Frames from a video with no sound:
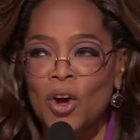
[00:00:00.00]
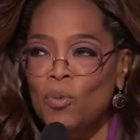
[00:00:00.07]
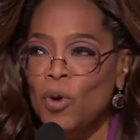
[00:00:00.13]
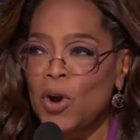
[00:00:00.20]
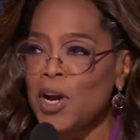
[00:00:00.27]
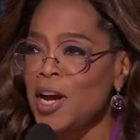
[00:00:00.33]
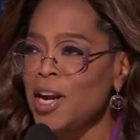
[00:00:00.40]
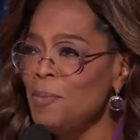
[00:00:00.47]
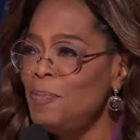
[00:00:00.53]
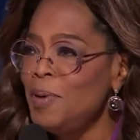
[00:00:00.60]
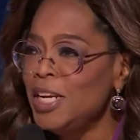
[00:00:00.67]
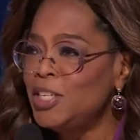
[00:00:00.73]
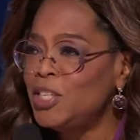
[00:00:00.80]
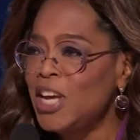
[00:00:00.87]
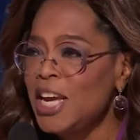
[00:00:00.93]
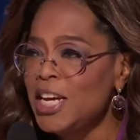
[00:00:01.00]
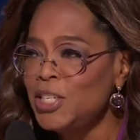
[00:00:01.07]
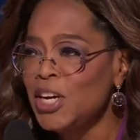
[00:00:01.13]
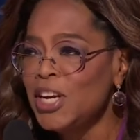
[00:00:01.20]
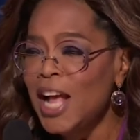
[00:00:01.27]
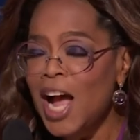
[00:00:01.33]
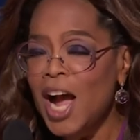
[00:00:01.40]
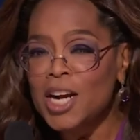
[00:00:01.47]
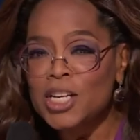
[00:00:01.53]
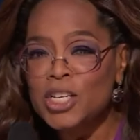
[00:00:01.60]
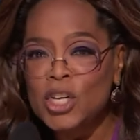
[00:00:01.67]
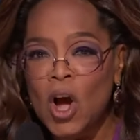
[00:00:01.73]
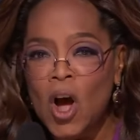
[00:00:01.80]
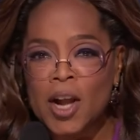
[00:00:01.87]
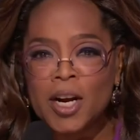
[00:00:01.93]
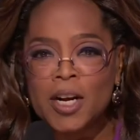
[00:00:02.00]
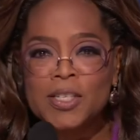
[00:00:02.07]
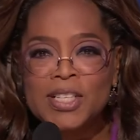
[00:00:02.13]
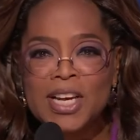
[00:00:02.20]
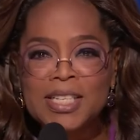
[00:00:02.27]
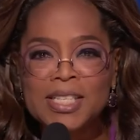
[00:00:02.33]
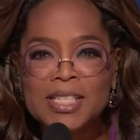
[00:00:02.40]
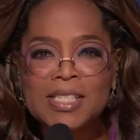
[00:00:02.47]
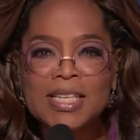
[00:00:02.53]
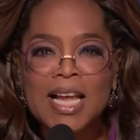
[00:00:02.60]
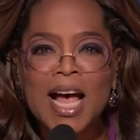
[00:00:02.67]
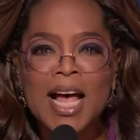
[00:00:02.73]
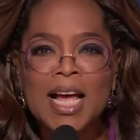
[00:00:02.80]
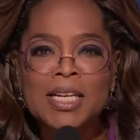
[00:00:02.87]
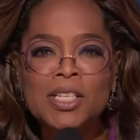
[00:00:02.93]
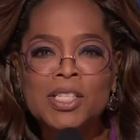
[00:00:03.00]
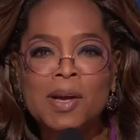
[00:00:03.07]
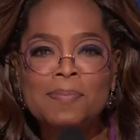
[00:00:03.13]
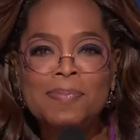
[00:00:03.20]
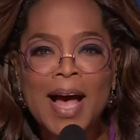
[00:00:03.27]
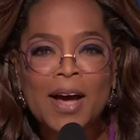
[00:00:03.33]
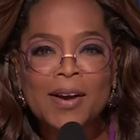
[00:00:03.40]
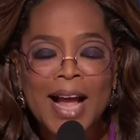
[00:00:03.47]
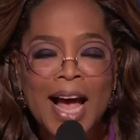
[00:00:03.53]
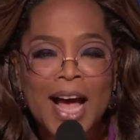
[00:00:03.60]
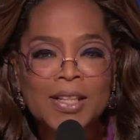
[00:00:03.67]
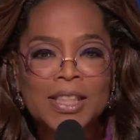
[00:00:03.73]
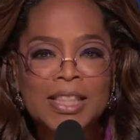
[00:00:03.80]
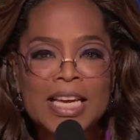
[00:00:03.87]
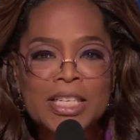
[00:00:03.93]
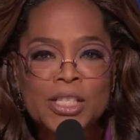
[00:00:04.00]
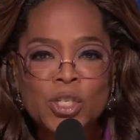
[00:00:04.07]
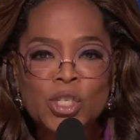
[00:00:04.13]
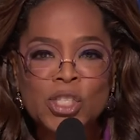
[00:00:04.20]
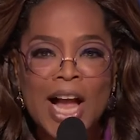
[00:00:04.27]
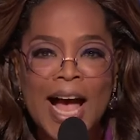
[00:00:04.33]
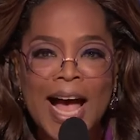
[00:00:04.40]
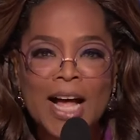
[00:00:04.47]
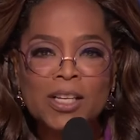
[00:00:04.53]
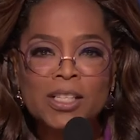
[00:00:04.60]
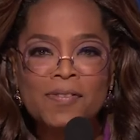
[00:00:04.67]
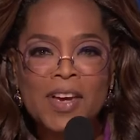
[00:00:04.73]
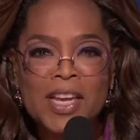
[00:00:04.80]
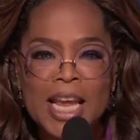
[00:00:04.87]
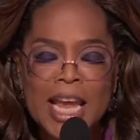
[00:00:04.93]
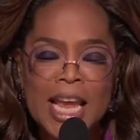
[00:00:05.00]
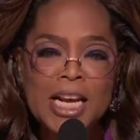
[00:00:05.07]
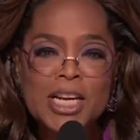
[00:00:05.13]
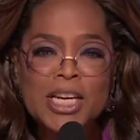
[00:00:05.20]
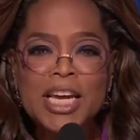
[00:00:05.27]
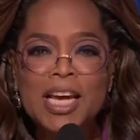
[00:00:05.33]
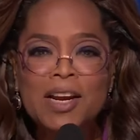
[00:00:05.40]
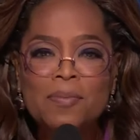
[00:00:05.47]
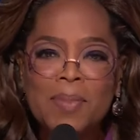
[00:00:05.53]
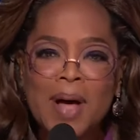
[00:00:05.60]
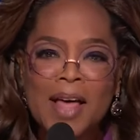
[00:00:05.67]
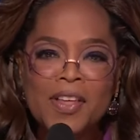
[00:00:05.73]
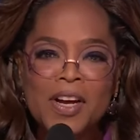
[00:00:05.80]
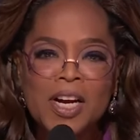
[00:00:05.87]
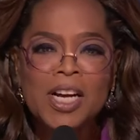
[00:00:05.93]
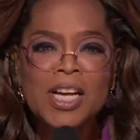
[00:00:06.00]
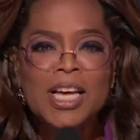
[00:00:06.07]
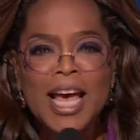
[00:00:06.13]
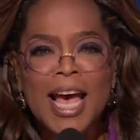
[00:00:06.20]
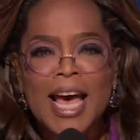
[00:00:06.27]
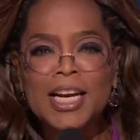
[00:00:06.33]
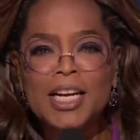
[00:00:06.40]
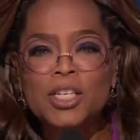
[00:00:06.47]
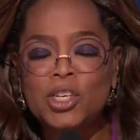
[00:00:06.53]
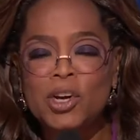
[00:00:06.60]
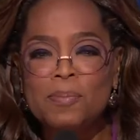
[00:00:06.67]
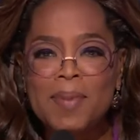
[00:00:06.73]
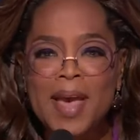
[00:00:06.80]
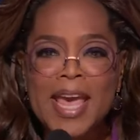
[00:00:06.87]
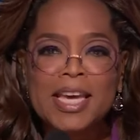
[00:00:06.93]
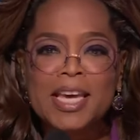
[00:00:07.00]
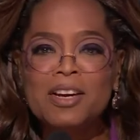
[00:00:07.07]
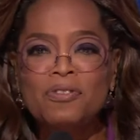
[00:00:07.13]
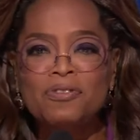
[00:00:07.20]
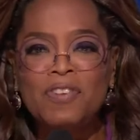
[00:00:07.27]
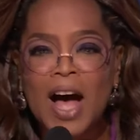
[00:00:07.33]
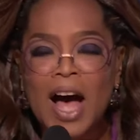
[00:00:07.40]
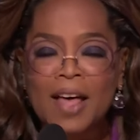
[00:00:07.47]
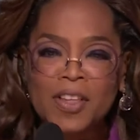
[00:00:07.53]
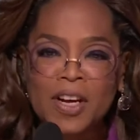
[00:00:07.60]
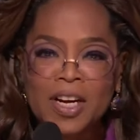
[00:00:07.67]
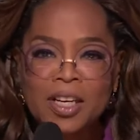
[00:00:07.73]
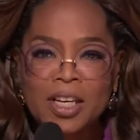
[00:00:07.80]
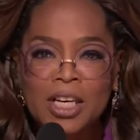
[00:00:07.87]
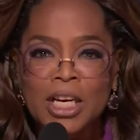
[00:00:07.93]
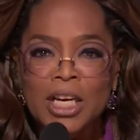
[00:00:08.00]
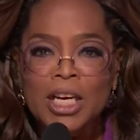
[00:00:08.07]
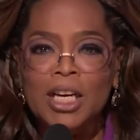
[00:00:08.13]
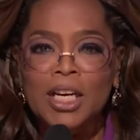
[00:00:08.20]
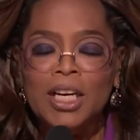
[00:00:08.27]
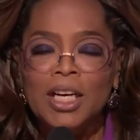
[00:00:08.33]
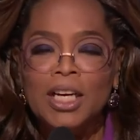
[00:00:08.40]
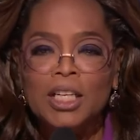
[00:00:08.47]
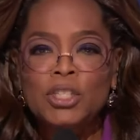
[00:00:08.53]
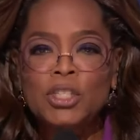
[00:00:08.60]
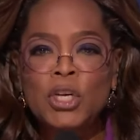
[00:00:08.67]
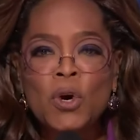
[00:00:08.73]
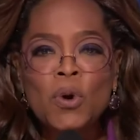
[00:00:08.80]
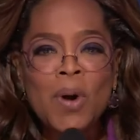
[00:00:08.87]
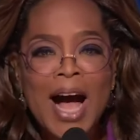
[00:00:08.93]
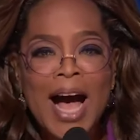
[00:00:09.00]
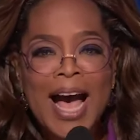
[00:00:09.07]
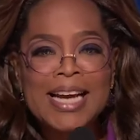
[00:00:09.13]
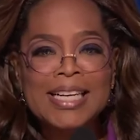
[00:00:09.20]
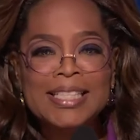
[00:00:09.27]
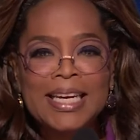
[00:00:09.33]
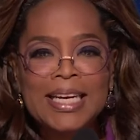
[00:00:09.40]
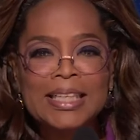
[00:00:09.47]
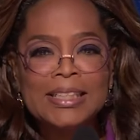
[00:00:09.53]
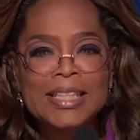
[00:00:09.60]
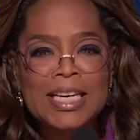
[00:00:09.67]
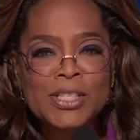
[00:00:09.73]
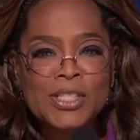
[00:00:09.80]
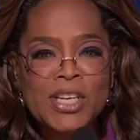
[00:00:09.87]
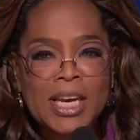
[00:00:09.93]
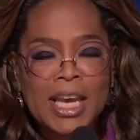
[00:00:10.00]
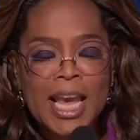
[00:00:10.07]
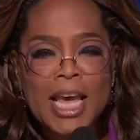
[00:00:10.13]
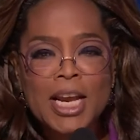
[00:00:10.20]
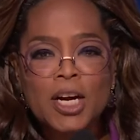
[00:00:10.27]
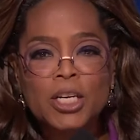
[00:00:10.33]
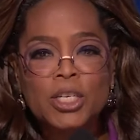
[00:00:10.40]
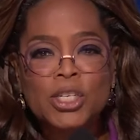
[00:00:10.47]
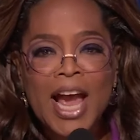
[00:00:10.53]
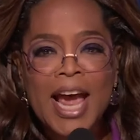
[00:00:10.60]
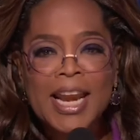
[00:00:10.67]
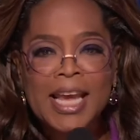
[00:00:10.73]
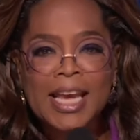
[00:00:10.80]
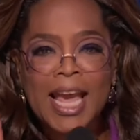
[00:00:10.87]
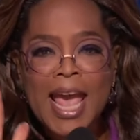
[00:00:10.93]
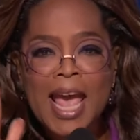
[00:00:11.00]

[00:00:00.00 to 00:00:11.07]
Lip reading: we're going to be teaching our daughters and sons about how this child of an Indian mother and a Jamaican father, two idealistic, energetic